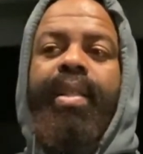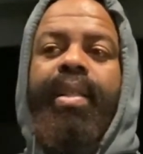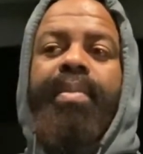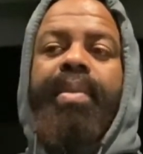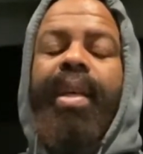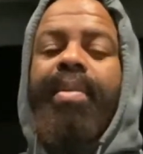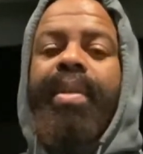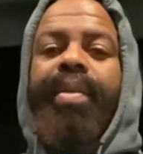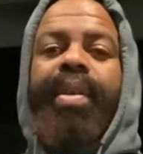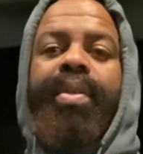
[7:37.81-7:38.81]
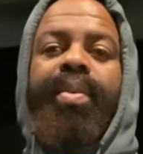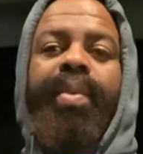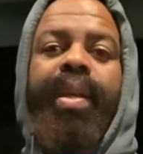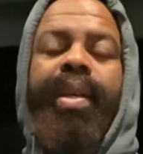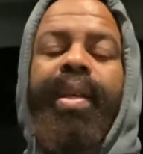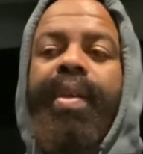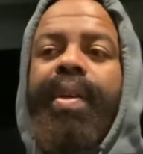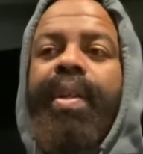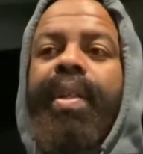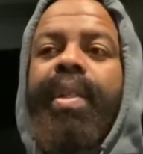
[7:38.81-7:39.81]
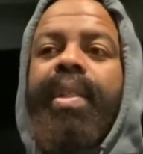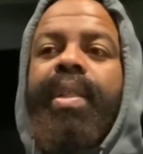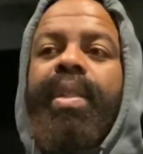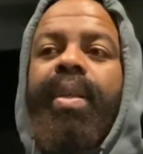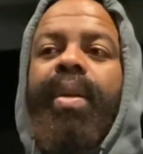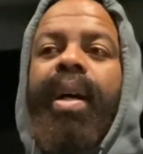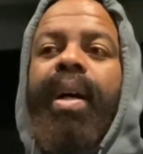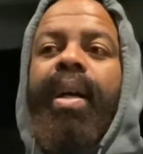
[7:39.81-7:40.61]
sometimes every other week. So I